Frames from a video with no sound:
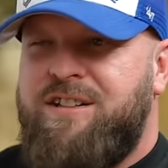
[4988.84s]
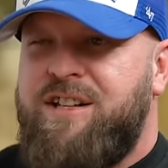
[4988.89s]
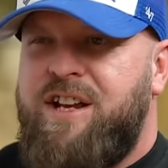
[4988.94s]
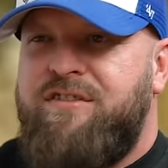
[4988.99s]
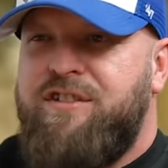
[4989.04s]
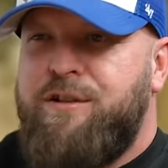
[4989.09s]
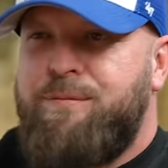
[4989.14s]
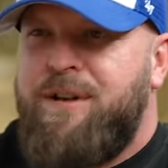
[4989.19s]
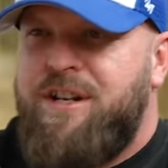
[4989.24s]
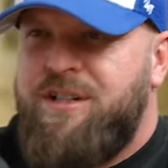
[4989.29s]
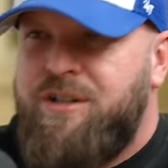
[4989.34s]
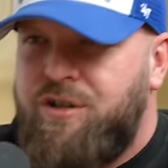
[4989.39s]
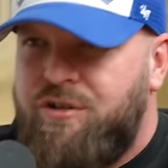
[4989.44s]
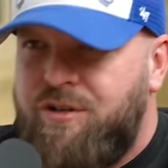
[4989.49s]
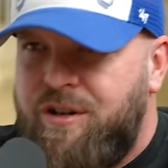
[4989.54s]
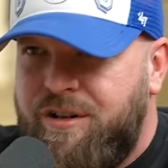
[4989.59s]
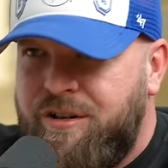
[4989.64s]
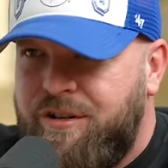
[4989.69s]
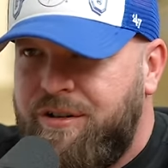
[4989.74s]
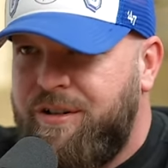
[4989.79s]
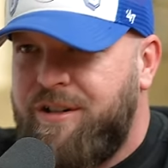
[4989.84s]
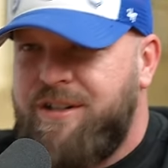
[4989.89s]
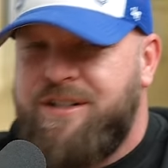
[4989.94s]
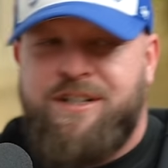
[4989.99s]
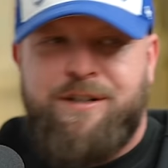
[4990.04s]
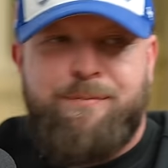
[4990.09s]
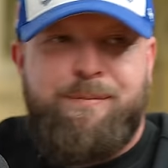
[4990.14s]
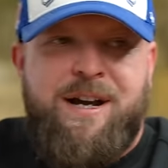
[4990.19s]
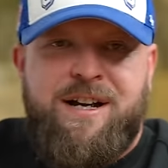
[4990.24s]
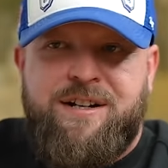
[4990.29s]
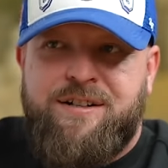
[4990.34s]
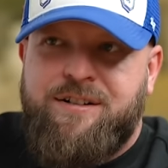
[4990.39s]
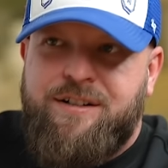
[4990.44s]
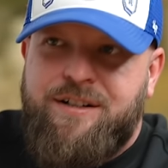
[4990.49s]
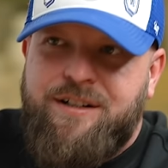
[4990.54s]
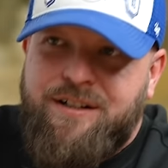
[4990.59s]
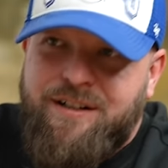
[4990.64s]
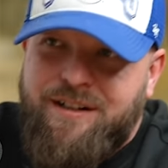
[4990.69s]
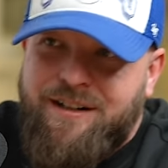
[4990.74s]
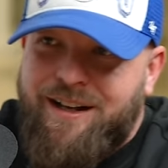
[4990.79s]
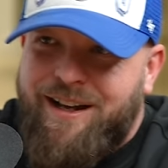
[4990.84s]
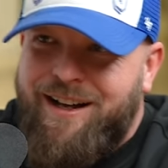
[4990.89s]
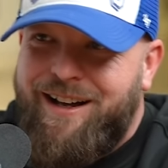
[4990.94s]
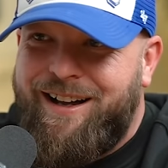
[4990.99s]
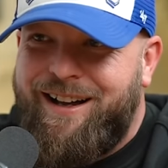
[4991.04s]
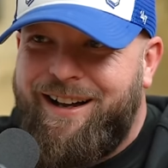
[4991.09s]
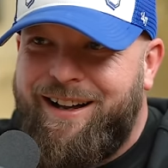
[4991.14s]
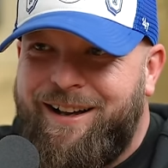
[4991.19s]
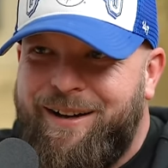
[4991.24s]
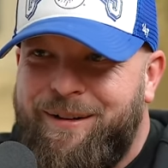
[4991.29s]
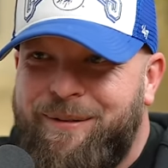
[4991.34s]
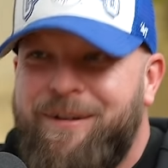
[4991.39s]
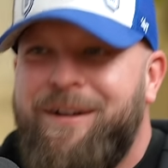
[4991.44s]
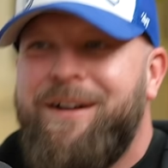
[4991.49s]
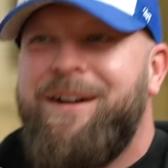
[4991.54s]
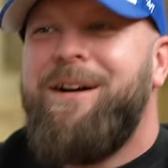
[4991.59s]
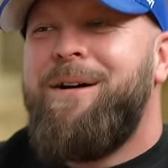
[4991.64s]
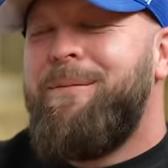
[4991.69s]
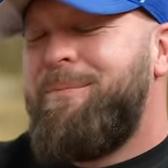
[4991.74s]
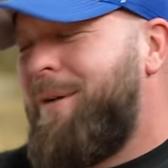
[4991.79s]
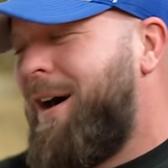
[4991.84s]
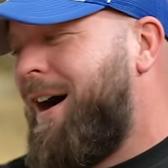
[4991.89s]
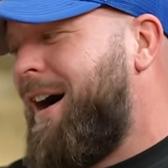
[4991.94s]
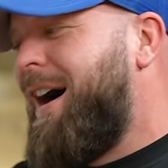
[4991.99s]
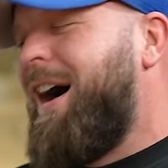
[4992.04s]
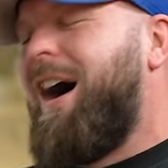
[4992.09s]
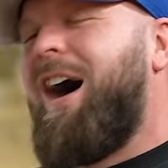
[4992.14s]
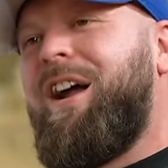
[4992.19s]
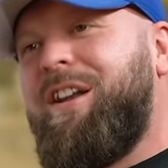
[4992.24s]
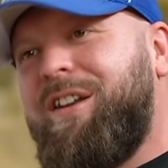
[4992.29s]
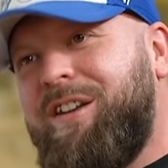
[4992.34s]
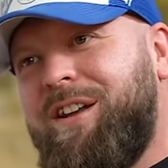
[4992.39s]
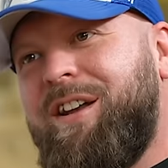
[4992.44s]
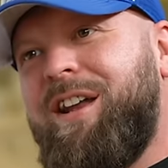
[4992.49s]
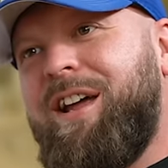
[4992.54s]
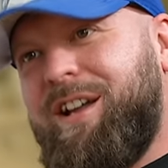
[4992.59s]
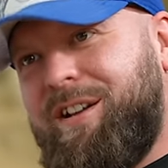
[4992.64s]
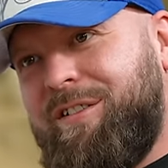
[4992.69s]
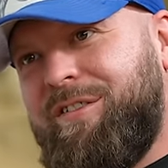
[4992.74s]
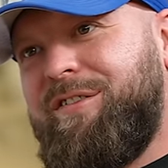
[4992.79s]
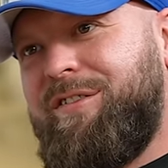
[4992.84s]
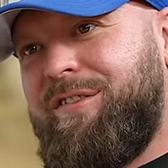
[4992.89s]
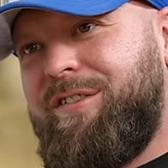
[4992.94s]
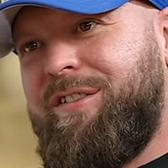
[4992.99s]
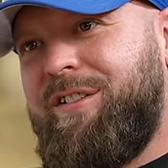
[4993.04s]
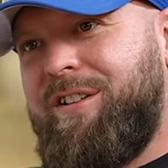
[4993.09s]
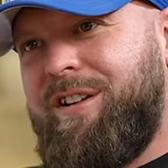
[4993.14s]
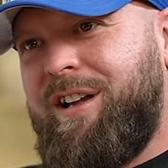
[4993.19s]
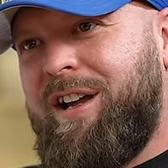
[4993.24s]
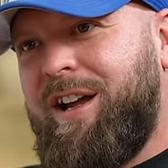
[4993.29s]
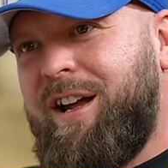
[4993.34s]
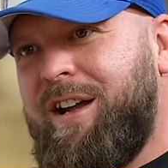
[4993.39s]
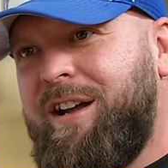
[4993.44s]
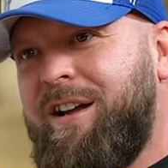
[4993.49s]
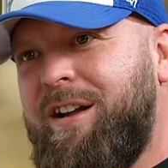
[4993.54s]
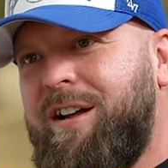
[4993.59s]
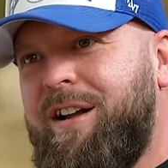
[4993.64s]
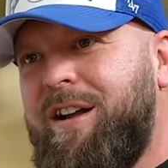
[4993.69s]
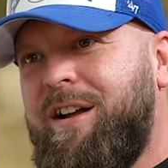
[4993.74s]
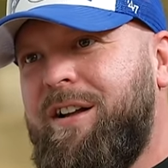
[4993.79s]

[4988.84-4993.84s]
Safest place to stroke a dog is its backside. But underneath, yeah?